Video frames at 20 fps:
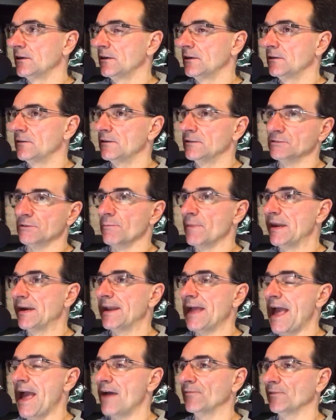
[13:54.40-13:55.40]
There's a minute and a
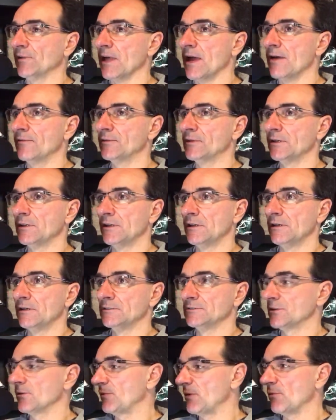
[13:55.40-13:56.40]
half left.
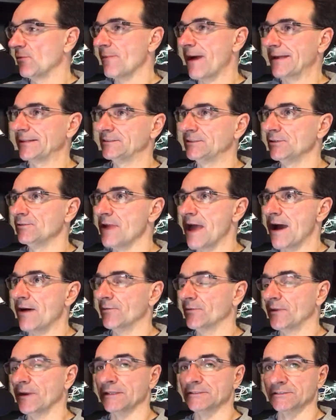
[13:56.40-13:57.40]
Some people might tune out and
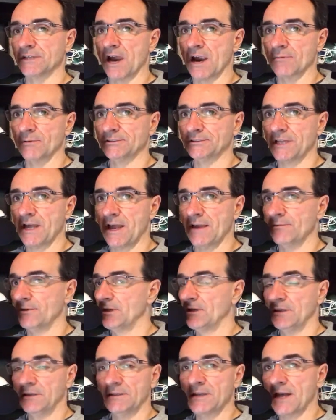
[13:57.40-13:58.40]
think it's garbage time.
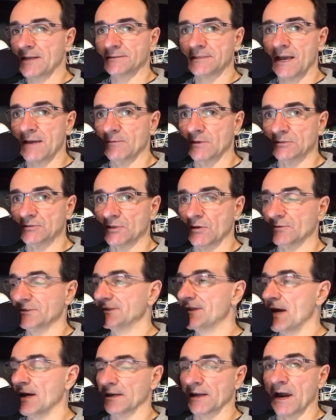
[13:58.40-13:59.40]
Not Tom Izzo. It's
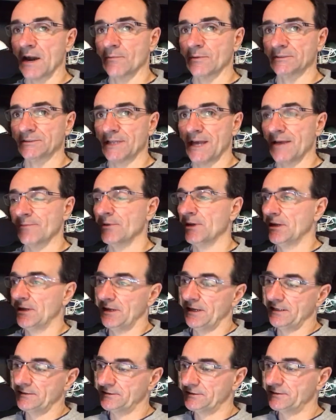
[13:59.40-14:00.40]
not garbage time.
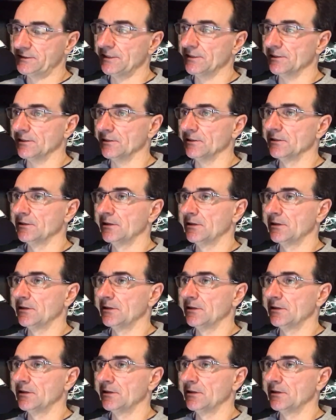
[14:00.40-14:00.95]
It's still,